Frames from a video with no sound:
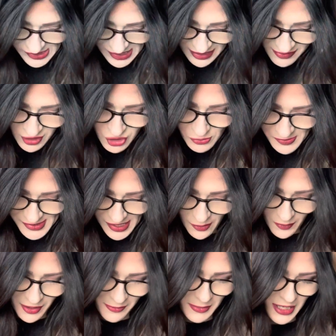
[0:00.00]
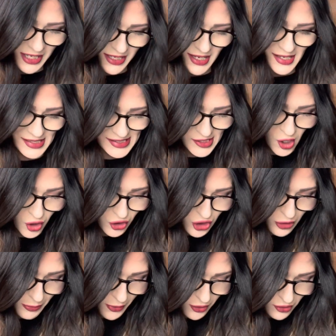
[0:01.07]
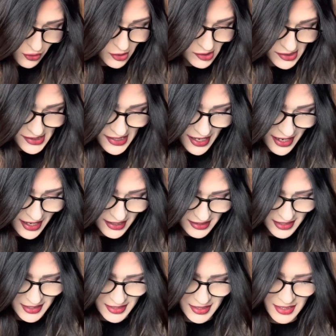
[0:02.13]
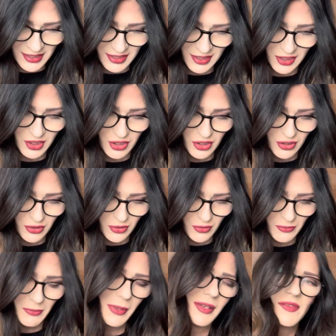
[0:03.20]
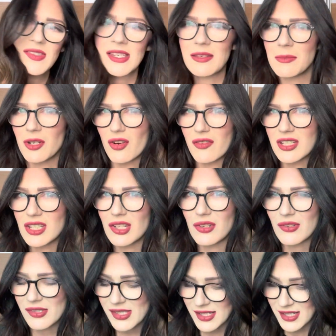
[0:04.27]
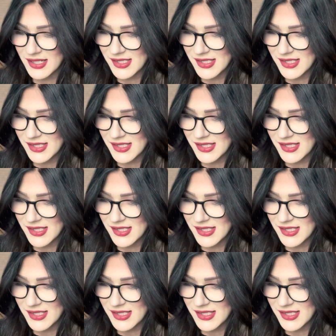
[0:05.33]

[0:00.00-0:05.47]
thing that jumps out at me is not a new product, and you may have seen me already use this.